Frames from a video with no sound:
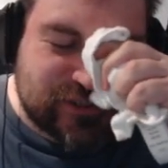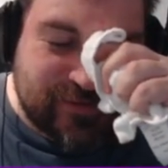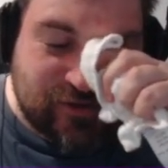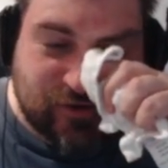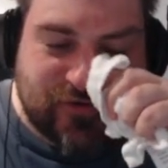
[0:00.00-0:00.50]
be
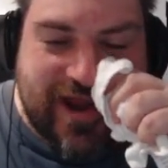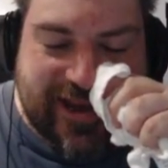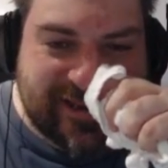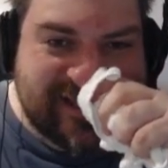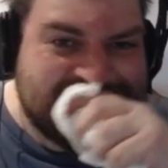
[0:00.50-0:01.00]
good,
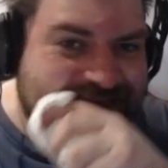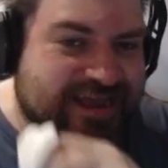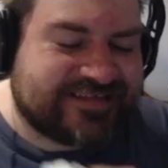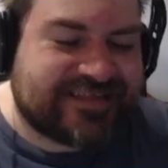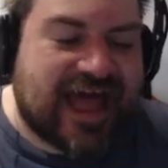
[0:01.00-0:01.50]
right?
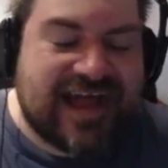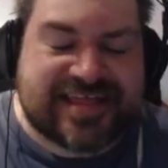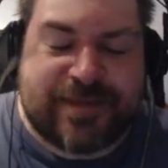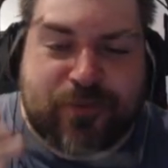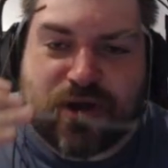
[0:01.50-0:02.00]
It's
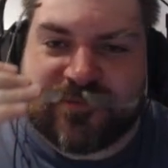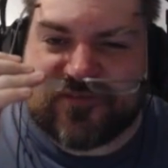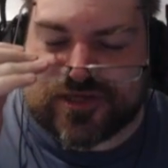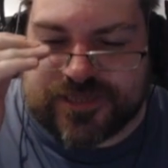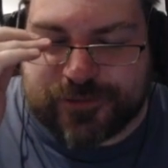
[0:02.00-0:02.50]
Dark-type Pokemon
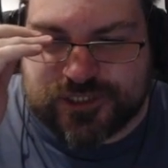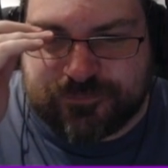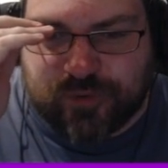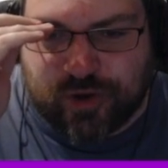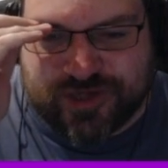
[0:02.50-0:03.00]
versus a bunch
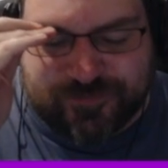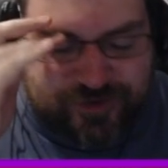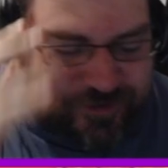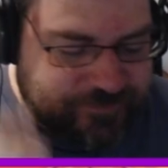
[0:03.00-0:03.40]
of bugs, but